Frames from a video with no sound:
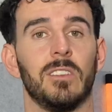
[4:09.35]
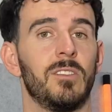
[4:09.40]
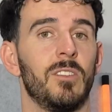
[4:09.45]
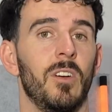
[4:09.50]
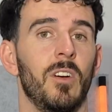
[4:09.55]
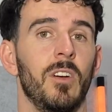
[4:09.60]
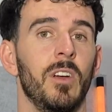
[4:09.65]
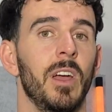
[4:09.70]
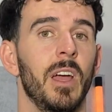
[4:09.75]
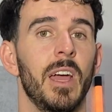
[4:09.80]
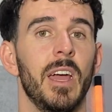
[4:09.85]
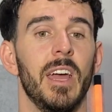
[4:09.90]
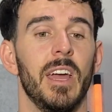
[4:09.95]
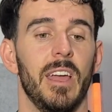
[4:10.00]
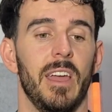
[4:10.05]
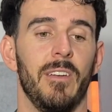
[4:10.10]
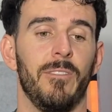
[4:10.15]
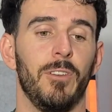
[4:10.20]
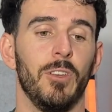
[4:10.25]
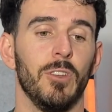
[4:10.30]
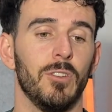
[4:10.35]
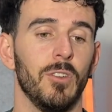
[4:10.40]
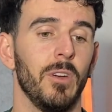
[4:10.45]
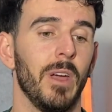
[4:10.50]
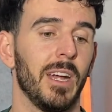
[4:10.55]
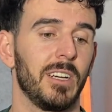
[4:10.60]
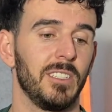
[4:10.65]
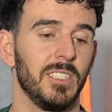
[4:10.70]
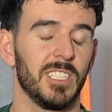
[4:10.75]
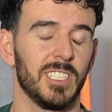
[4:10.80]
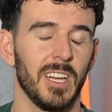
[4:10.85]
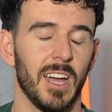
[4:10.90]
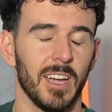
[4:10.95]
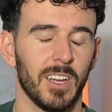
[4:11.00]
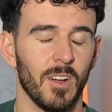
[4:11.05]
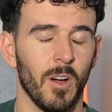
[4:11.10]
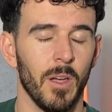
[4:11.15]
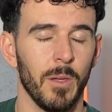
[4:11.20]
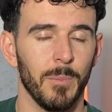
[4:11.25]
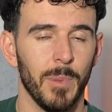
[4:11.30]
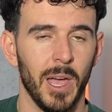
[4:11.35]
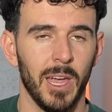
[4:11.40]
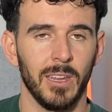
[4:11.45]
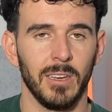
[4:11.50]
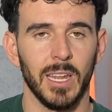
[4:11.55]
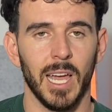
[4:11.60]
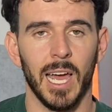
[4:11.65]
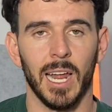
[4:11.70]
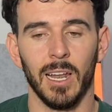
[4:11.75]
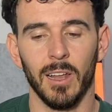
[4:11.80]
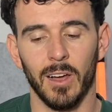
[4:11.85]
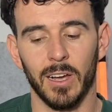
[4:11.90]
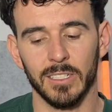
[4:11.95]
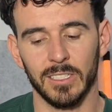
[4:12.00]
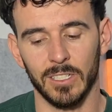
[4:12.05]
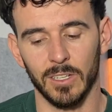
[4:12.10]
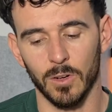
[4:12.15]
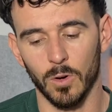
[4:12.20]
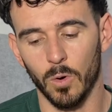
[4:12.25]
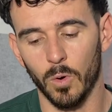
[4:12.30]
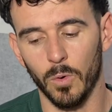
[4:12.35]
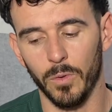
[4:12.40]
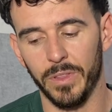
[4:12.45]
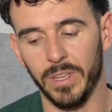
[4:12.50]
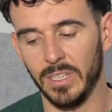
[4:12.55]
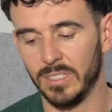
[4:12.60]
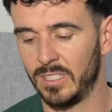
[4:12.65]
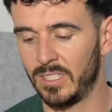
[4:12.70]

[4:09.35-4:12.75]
So if you do actually start going back and analysing all these